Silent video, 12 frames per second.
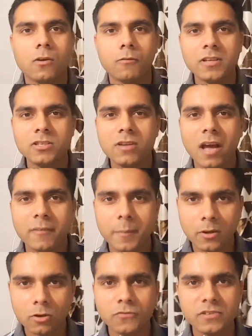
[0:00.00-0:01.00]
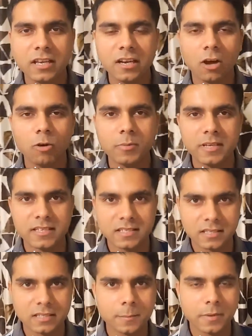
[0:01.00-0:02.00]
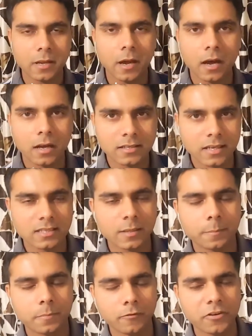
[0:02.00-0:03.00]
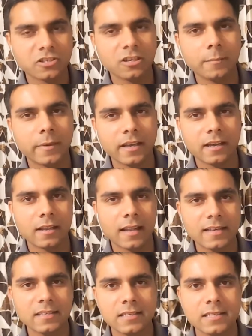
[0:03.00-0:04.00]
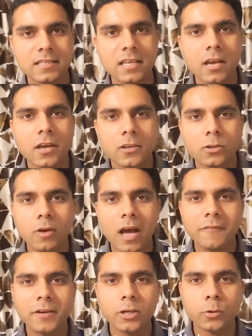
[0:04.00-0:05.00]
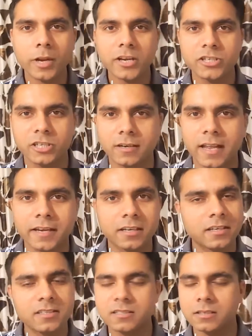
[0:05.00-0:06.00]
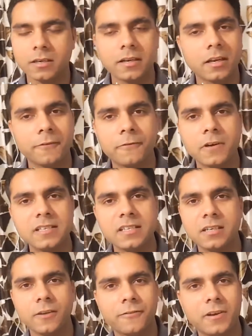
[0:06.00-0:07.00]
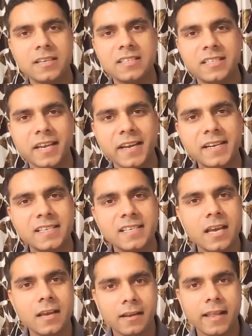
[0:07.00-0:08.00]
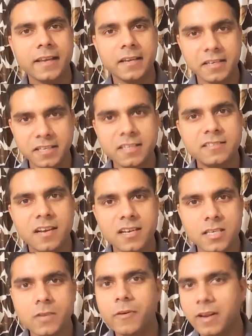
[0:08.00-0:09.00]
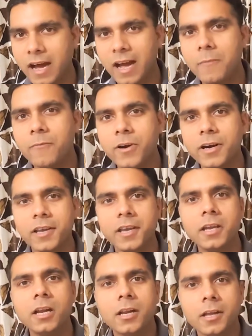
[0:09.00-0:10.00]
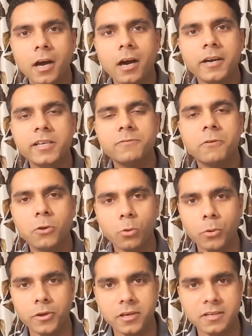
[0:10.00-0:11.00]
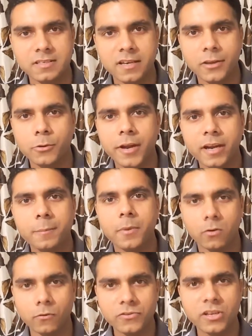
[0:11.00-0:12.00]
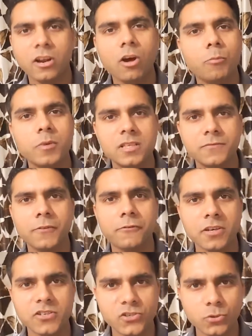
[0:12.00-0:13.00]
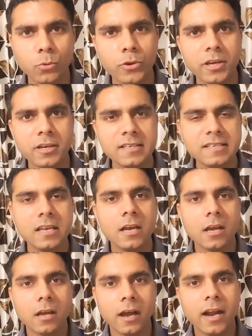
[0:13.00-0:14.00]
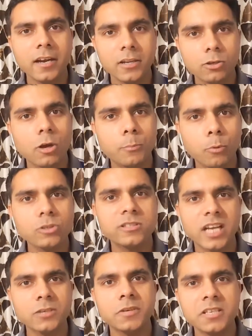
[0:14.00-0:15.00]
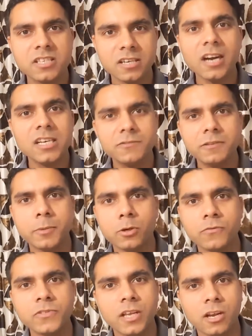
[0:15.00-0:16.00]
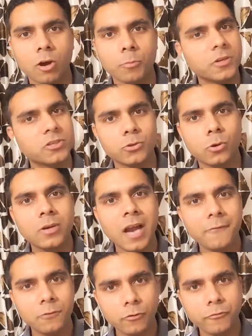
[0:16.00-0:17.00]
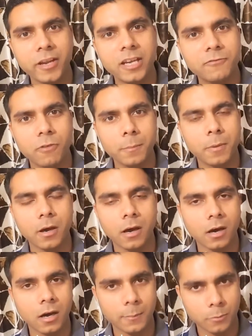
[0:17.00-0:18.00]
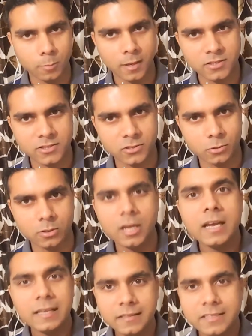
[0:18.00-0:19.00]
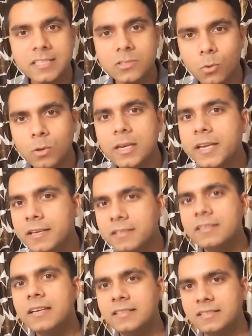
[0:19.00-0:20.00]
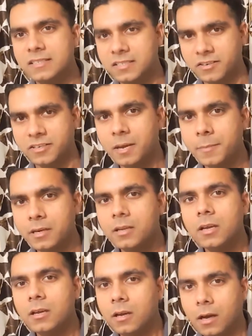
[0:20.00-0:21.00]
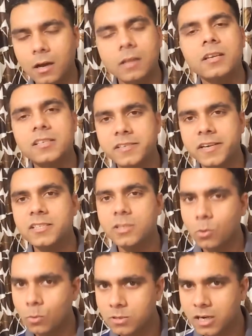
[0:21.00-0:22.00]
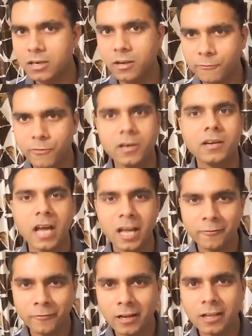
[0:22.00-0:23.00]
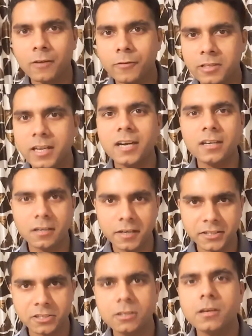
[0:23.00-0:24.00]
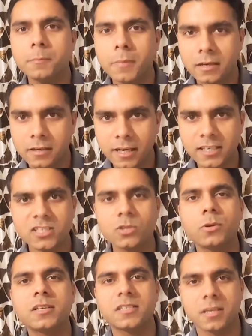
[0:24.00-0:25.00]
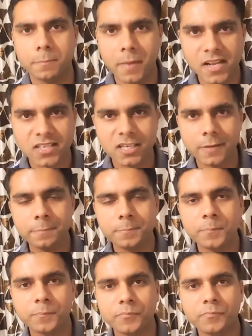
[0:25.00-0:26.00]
Once you have a Berufserlaubnis as a provisional medical license, you have a duration, like it differs in different states. Like in Niedersachsen where I am working, it's for 2 years. Like you get a Berufserlaubnis for first 2 years and your post-graduation starts with Berufserlaubnis. You don't have to wait for Approbation. This is only Niedersachsen state. I mean, other states the rules are different. I will cover that later, but let's do it step by step.